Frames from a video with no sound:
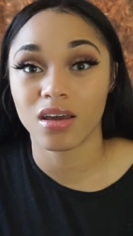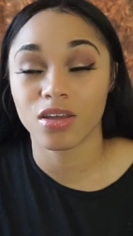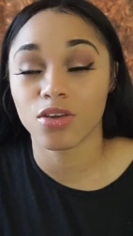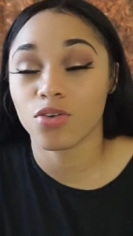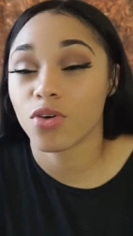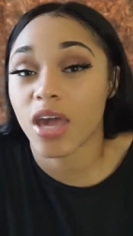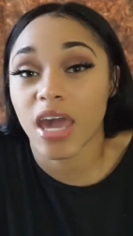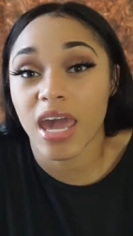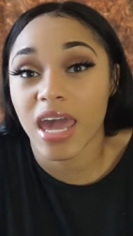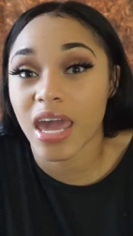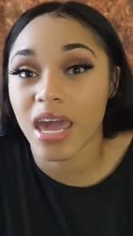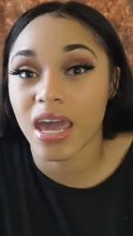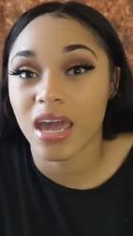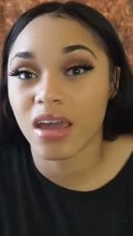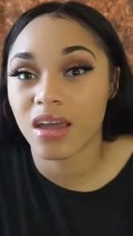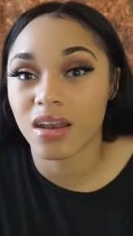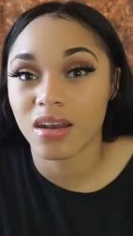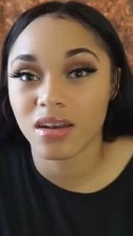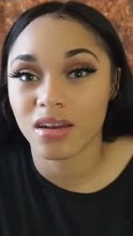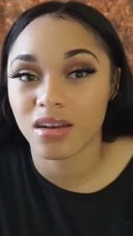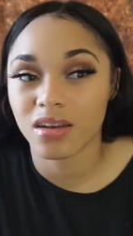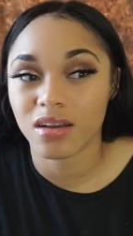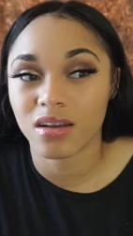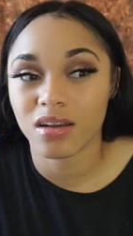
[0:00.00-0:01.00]
You can't.
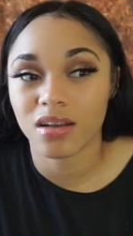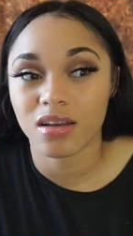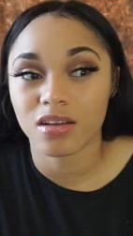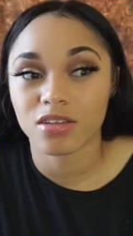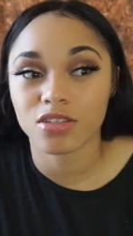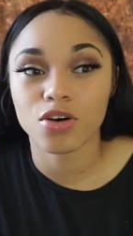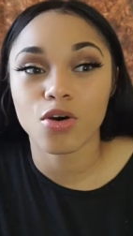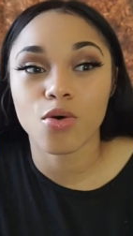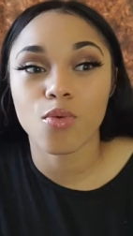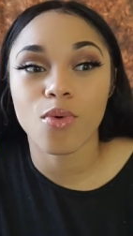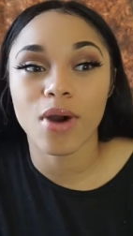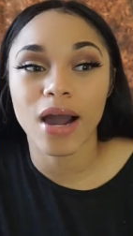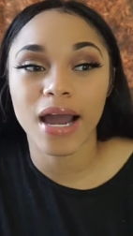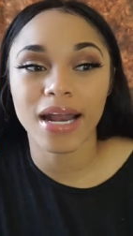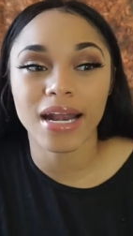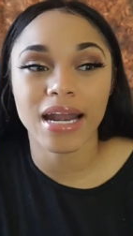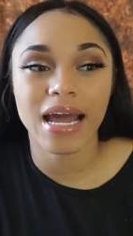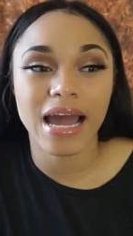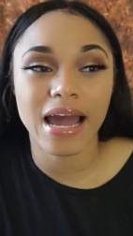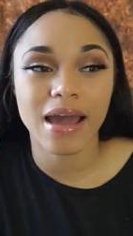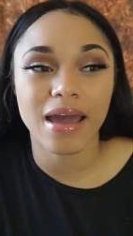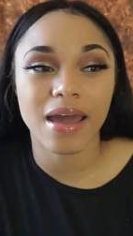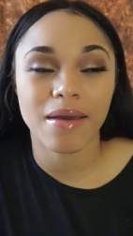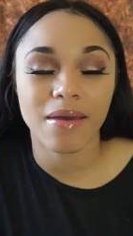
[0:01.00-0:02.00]
So why
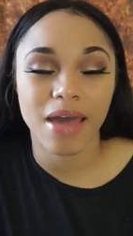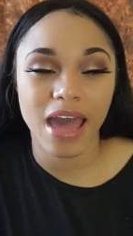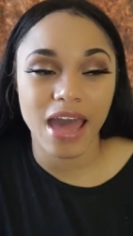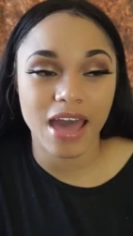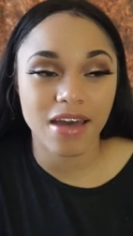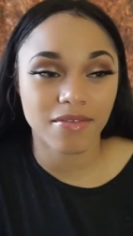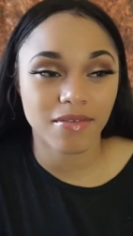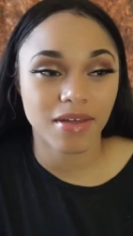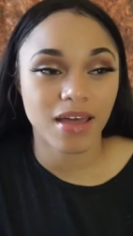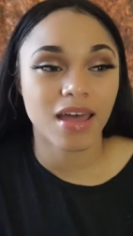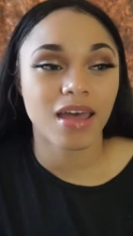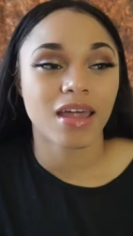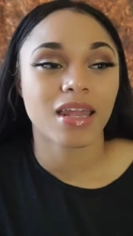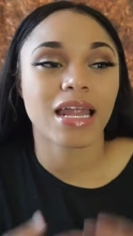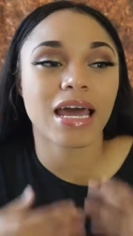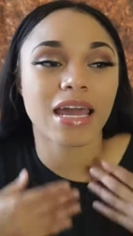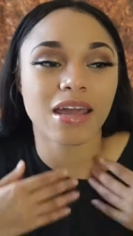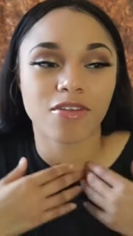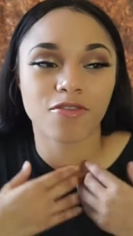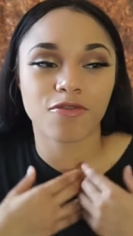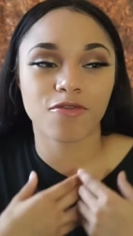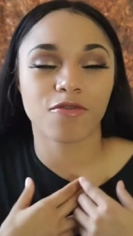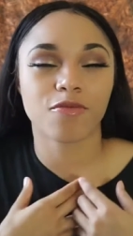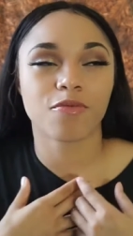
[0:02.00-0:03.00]
not have,
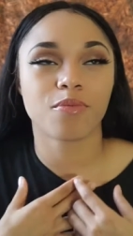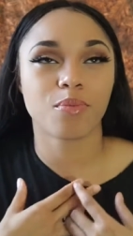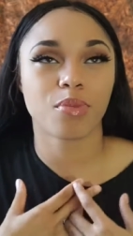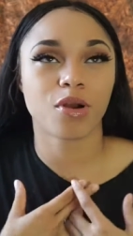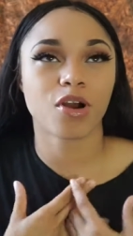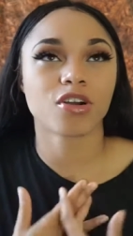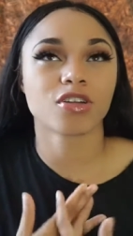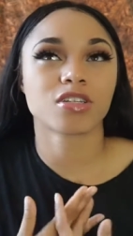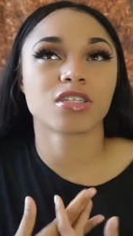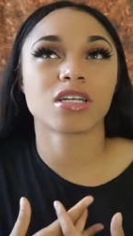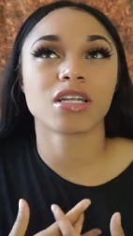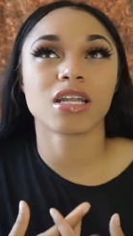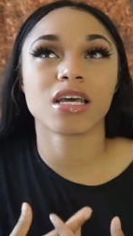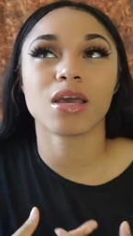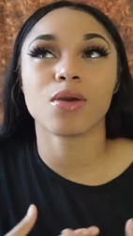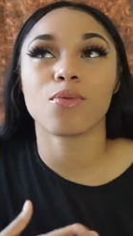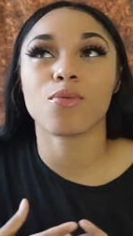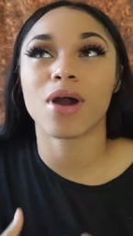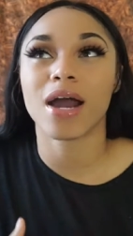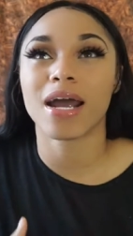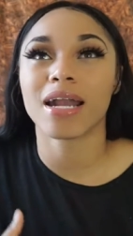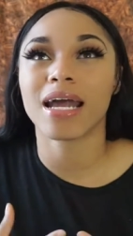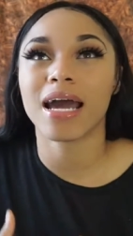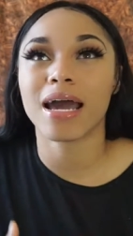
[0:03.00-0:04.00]
like, personally,
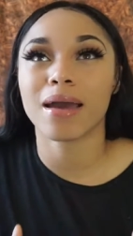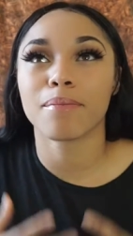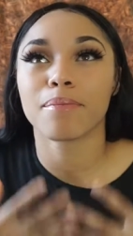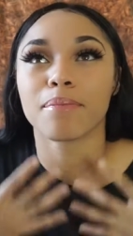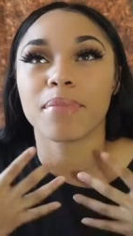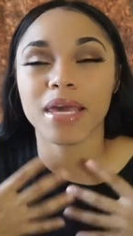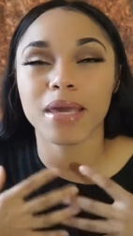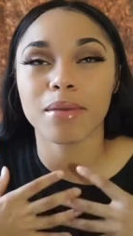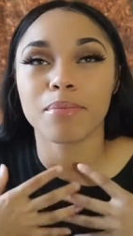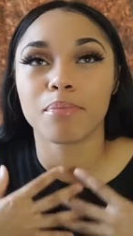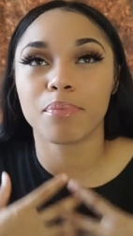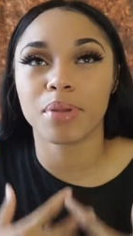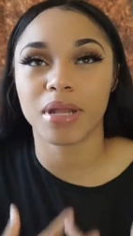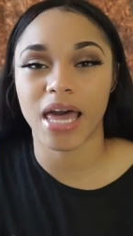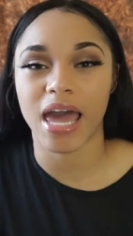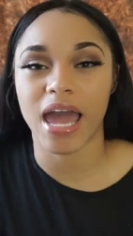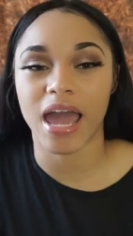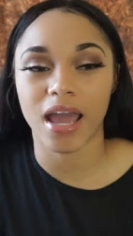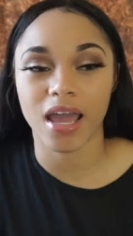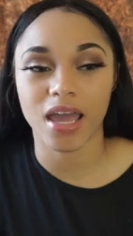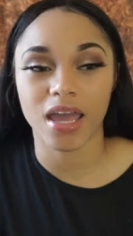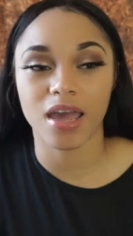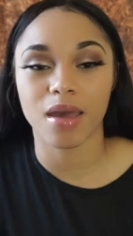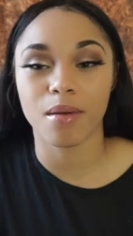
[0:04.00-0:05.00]
why not be
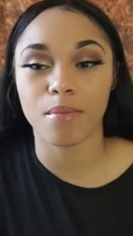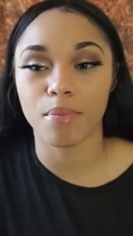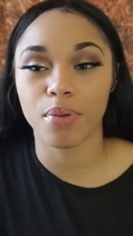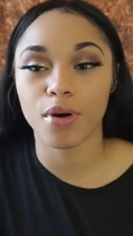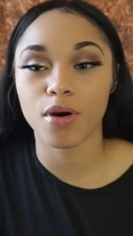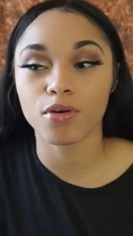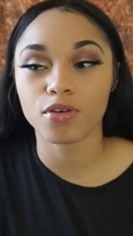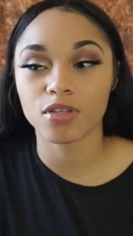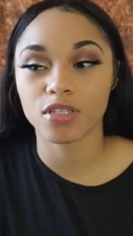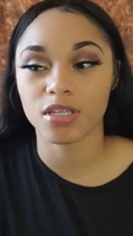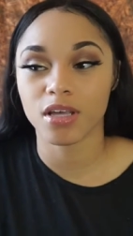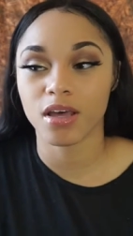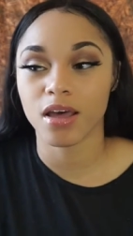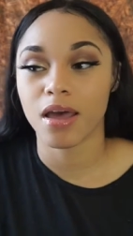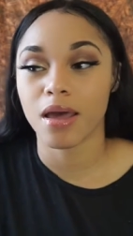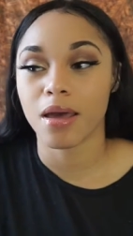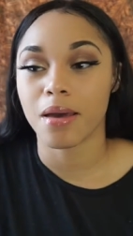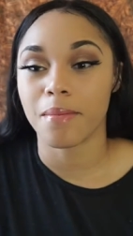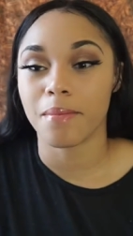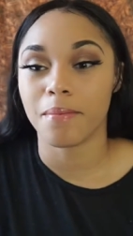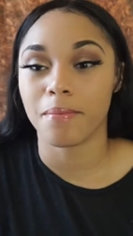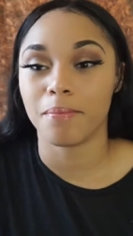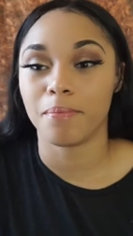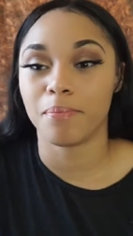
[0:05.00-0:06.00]
black and post
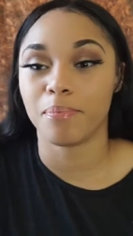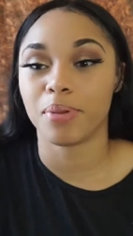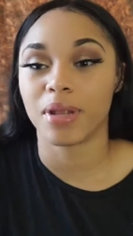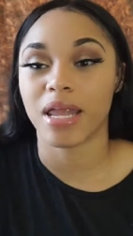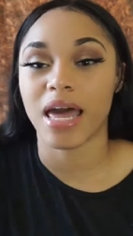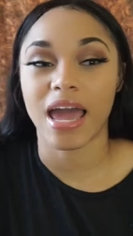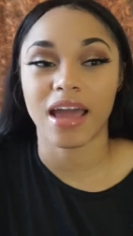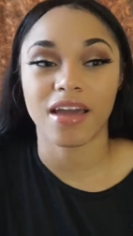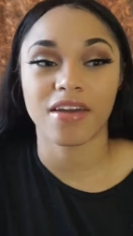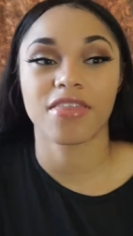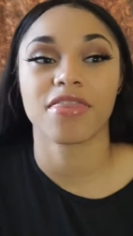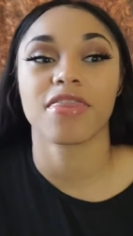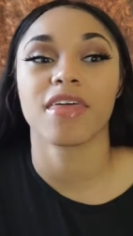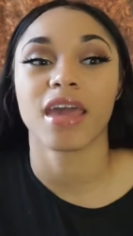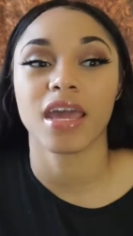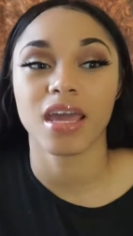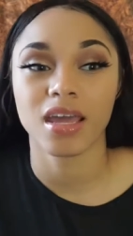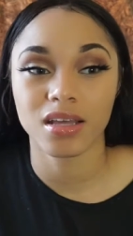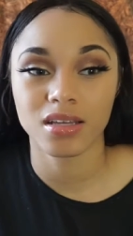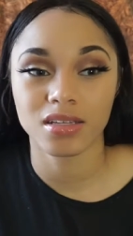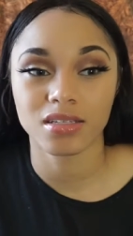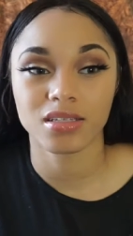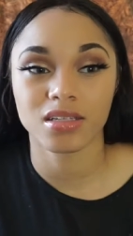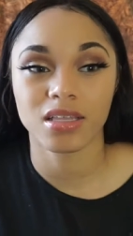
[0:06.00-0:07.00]
black
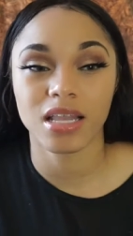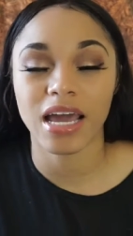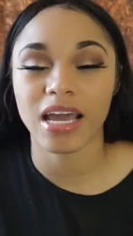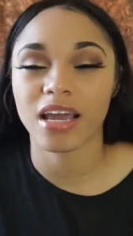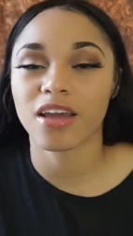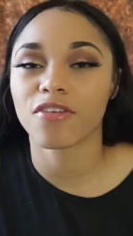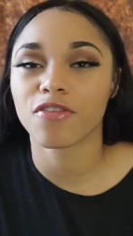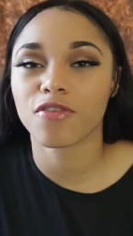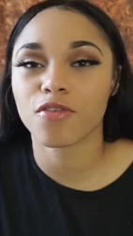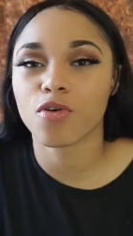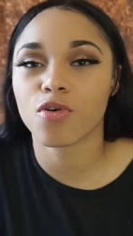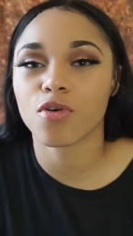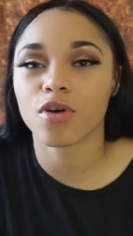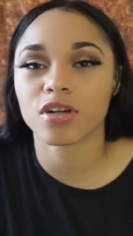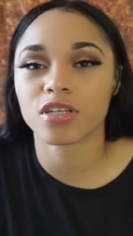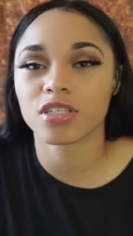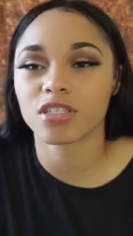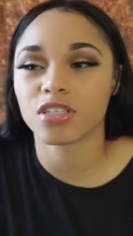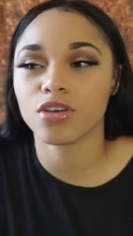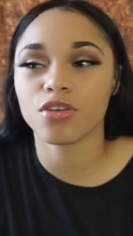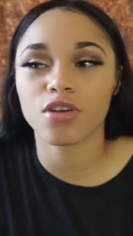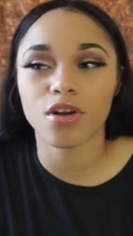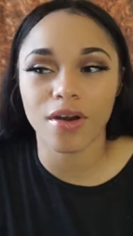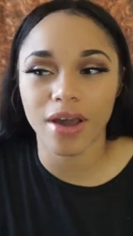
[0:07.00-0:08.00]
things? Like, of
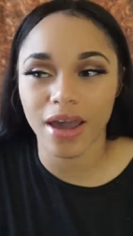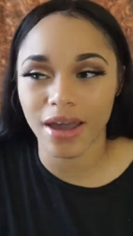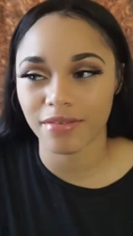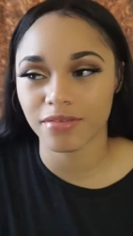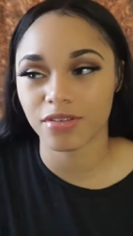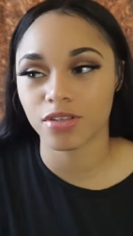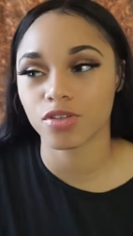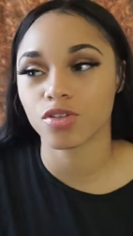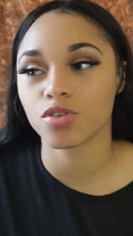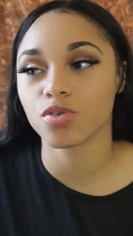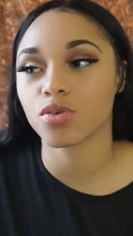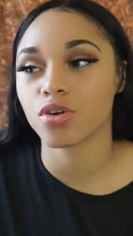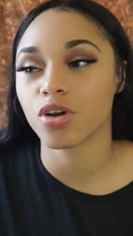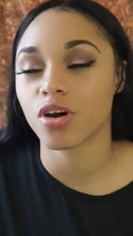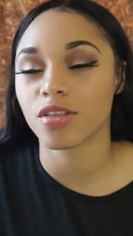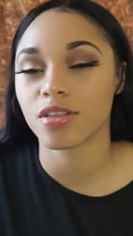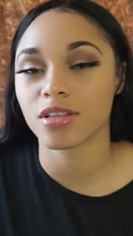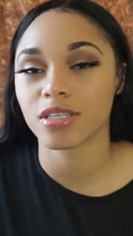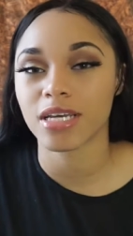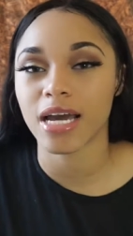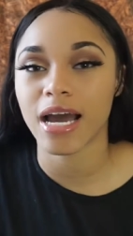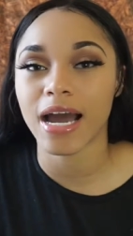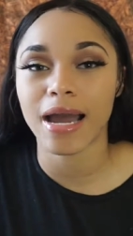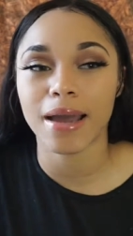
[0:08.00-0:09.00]
course, you don't have to do it
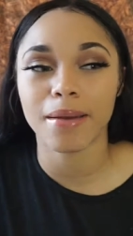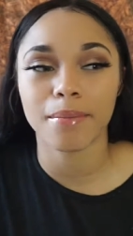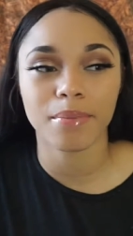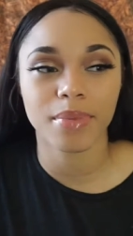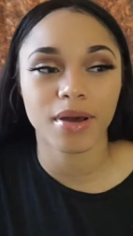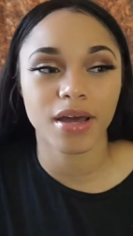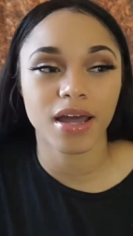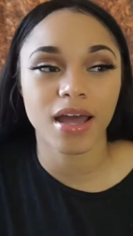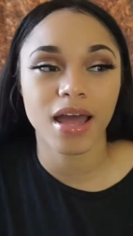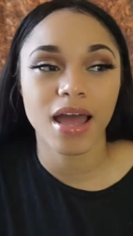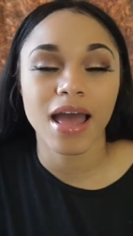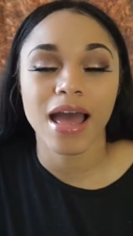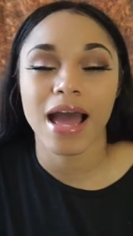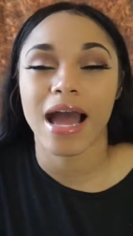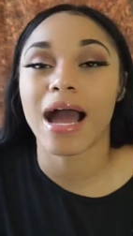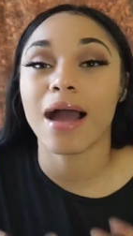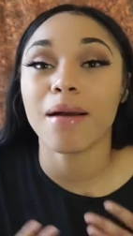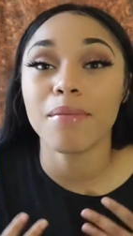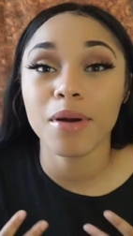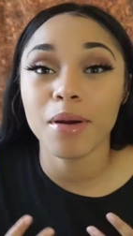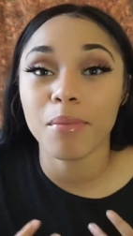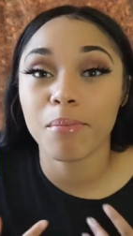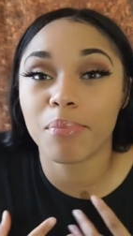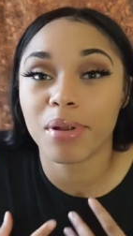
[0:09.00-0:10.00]
all the time, but
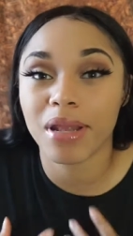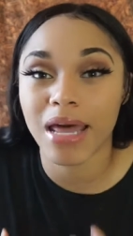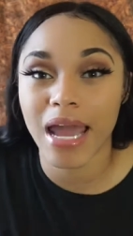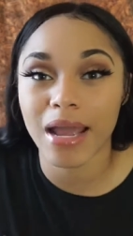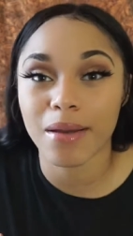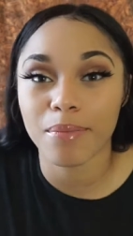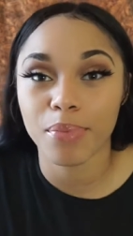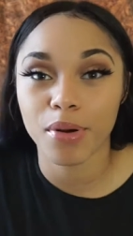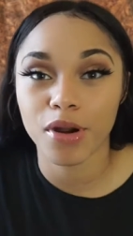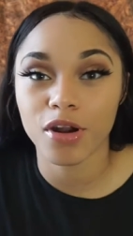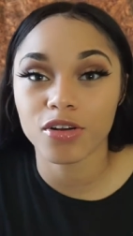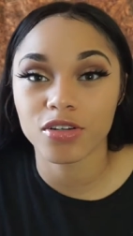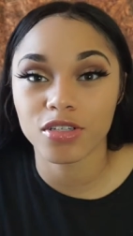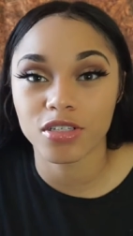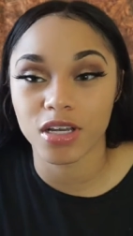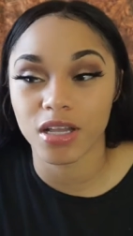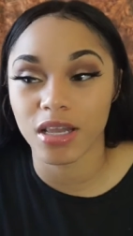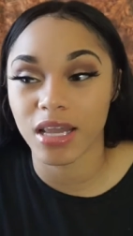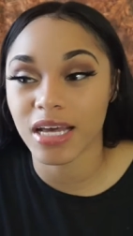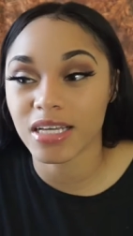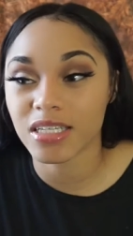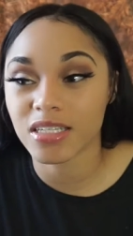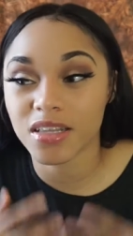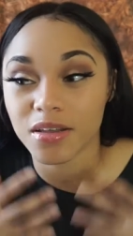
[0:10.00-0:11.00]
I'm a black
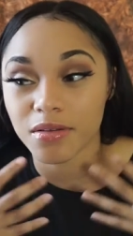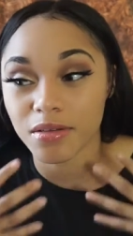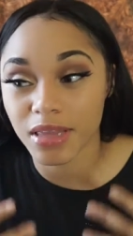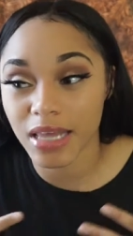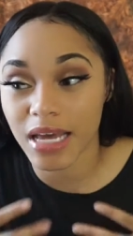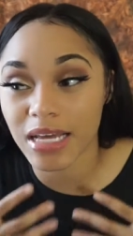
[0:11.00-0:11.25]
person. That's